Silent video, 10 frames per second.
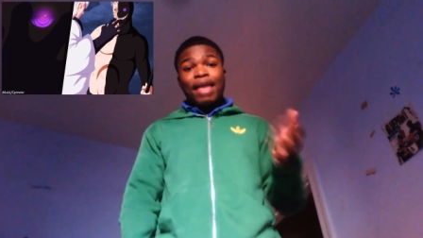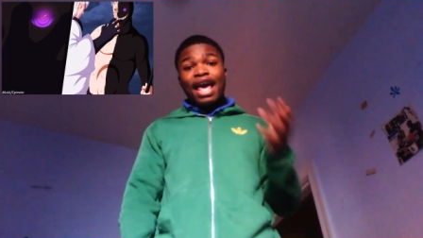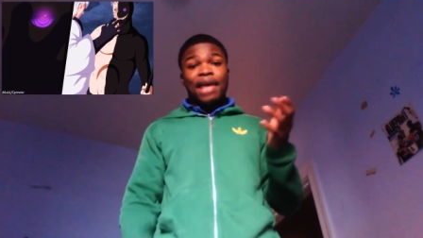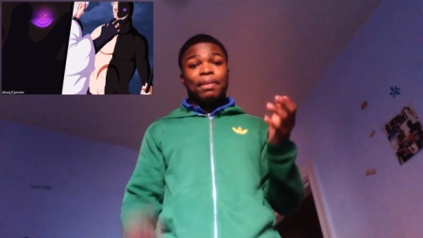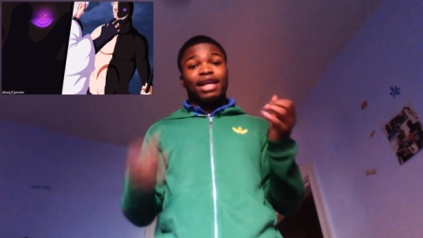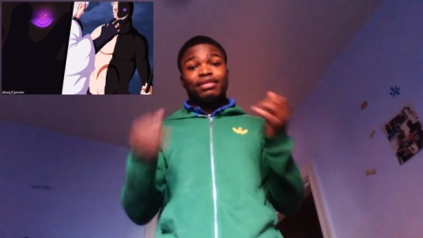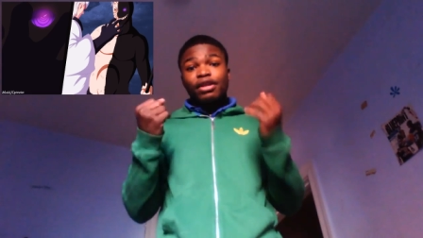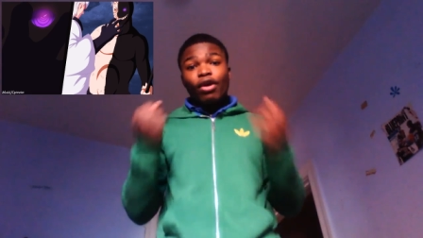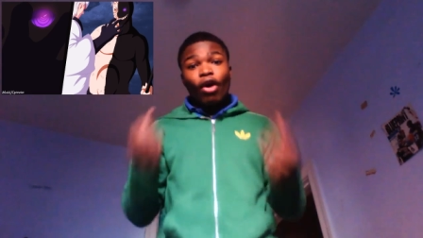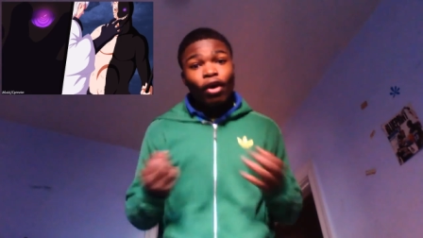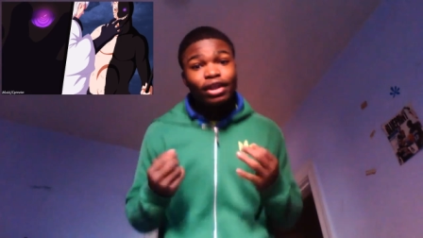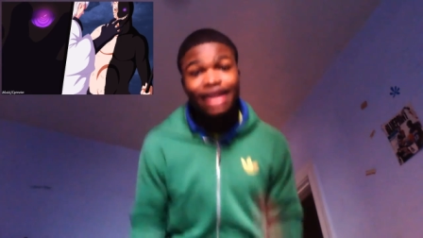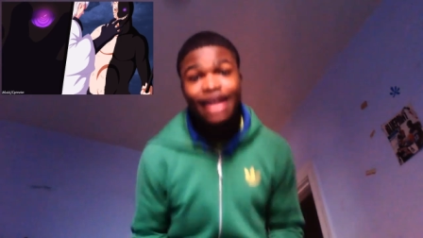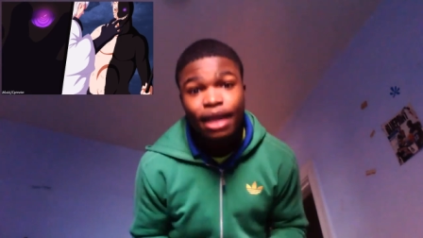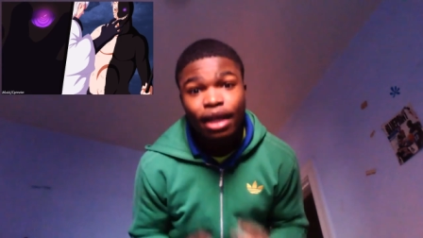mad because we all
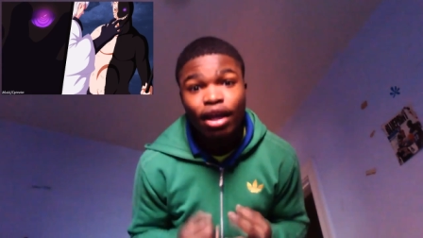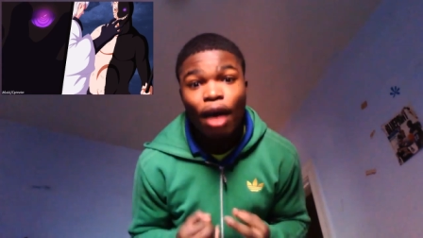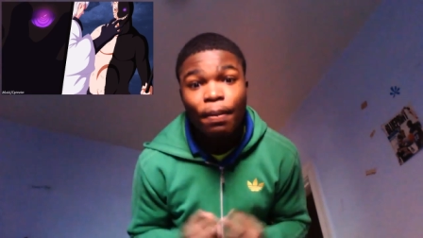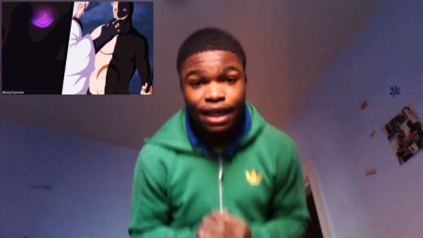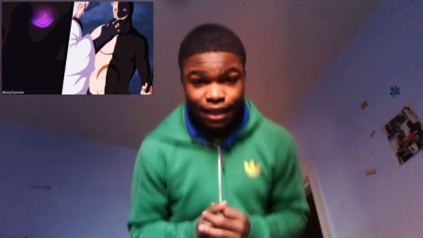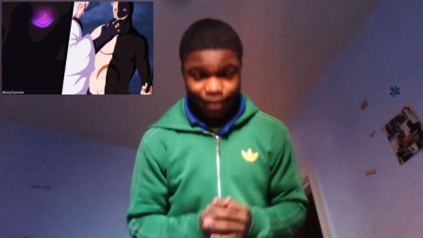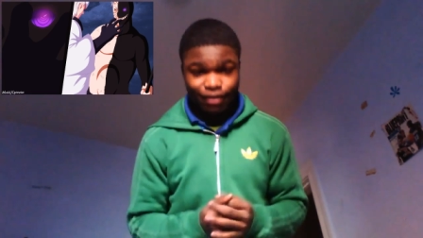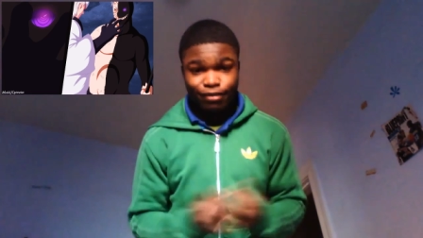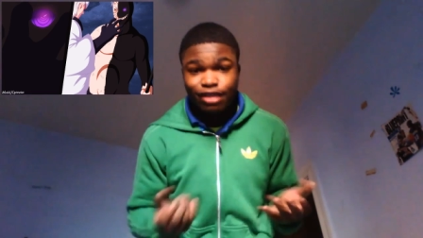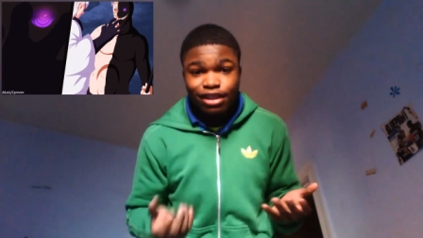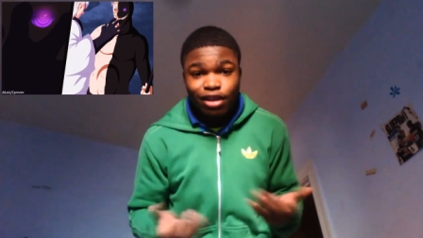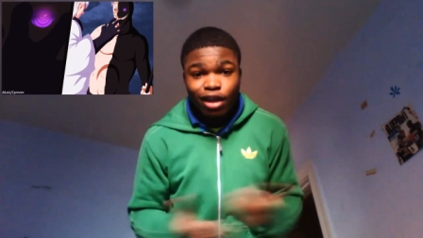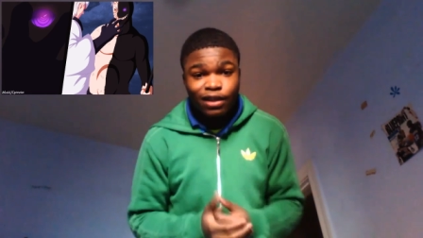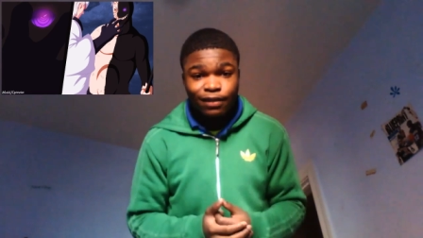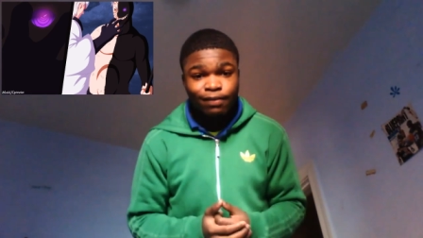seen it coming. We seen it
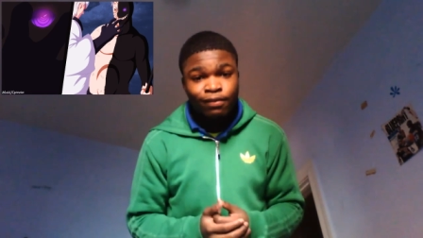coming.